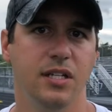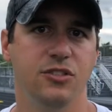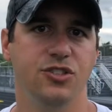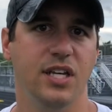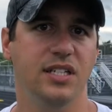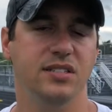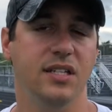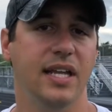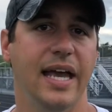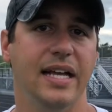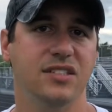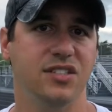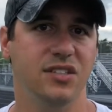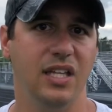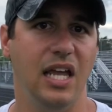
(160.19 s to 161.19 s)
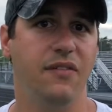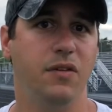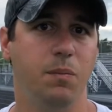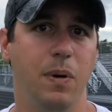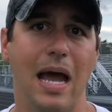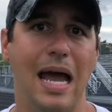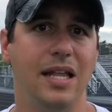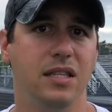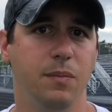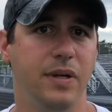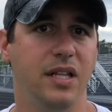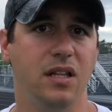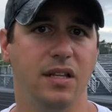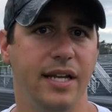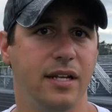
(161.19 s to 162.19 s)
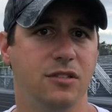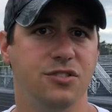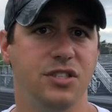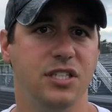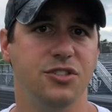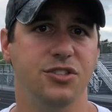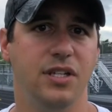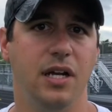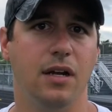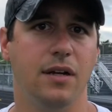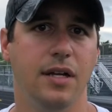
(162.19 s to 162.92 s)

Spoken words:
Jason Hess, and David Patton to be the leaders this year,